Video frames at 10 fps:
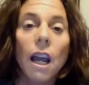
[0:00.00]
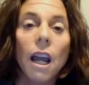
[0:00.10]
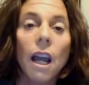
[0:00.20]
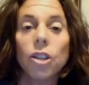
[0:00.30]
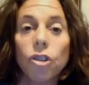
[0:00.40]

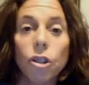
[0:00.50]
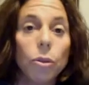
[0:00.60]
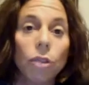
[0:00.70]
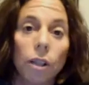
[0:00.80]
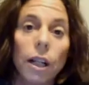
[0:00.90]
And she
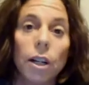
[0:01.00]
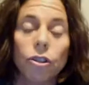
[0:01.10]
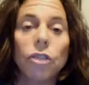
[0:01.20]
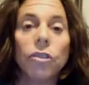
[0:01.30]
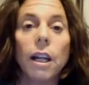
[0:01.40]
was clear.
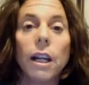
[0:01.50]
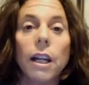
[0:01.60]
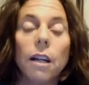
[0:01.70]
She said